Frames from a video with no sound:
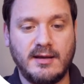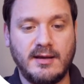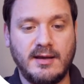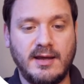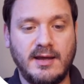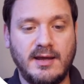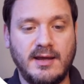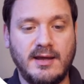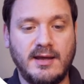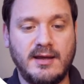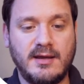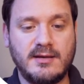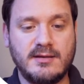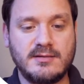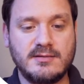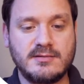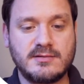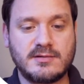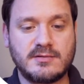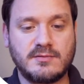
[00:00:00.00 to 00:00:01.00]

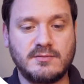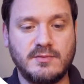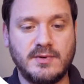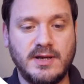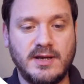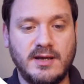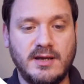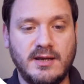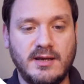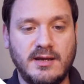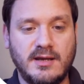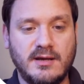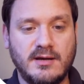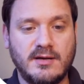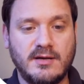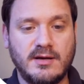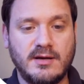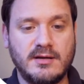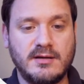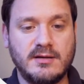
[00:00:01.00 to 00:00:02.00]
And we
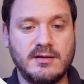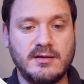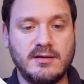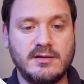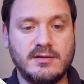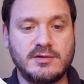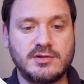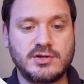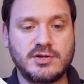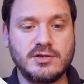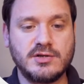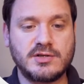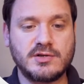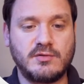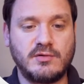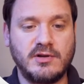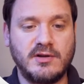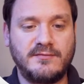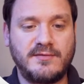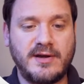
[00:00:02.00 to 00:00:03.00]
choose
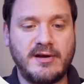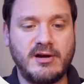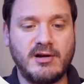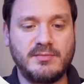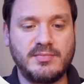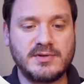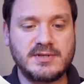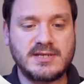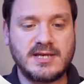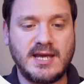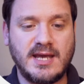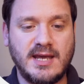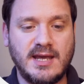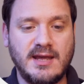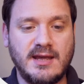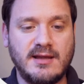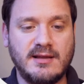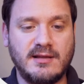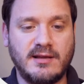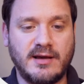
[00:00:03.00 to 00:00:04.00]
all the variables
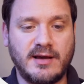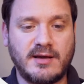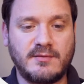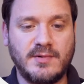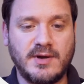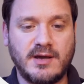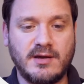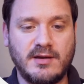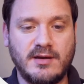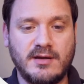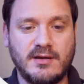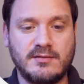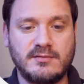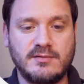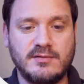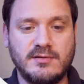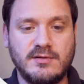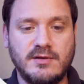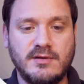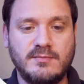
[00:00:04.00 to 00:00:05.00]
here, like we're going
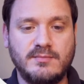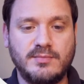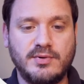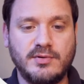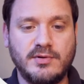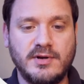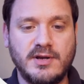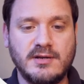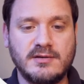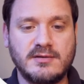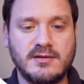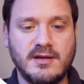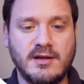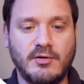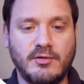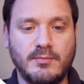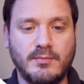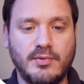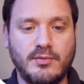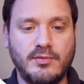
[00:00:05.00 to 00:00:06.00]
to put it into the
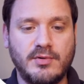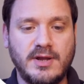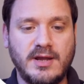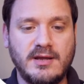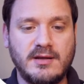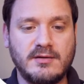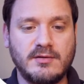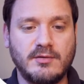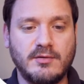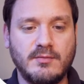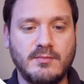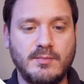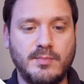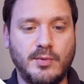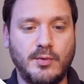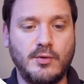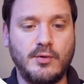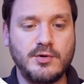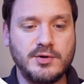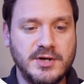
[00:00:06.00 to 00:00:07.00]
onboarding
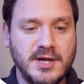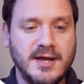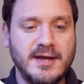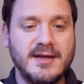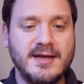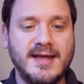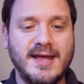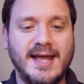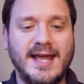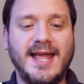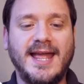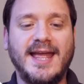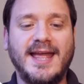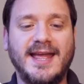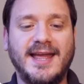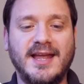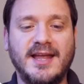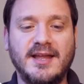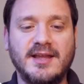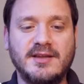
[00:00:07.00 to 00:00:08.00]
board,
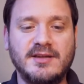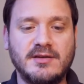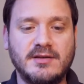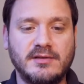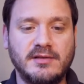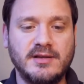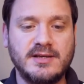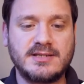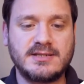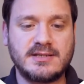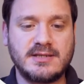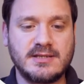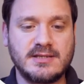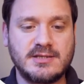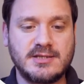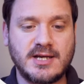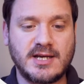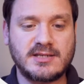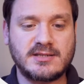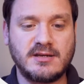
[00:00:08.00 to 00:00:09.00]
and list is
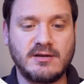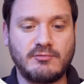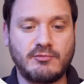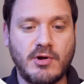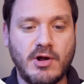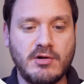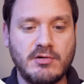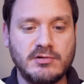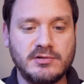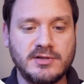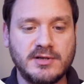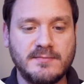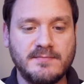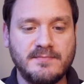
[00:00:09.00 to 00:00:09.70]
just enrolled.